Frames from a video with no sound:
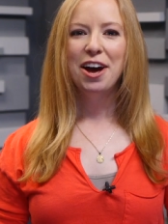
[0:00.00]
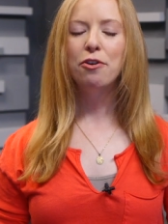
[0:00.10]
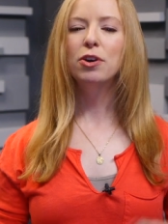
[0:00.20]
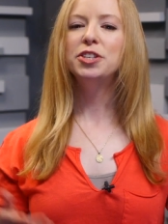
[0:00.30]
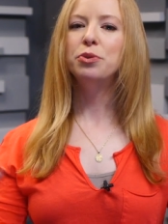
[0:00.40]
Of
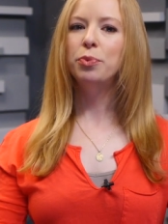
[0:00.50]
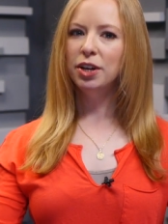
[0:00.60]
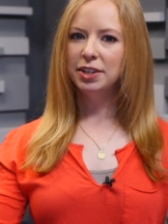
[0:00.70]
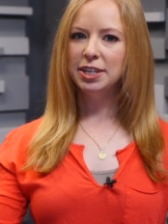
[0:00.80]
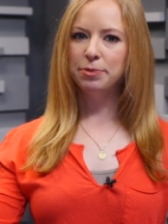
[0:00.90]
course, you will
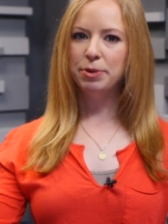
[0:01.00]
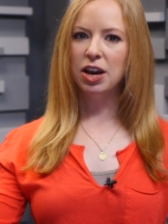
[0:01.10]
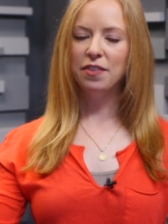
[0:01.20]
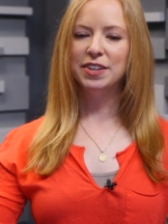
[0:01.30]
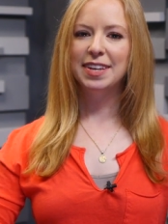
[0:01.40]
need to be
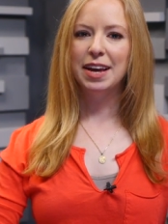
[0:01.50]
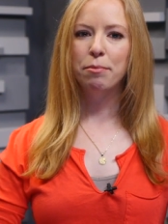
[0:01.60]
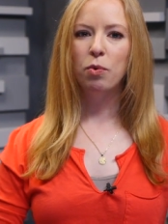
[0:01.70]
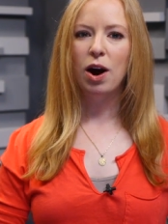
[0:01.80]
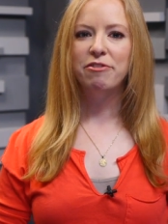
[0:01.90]
on the same
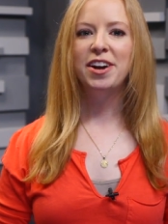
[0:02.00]
Wi-Fi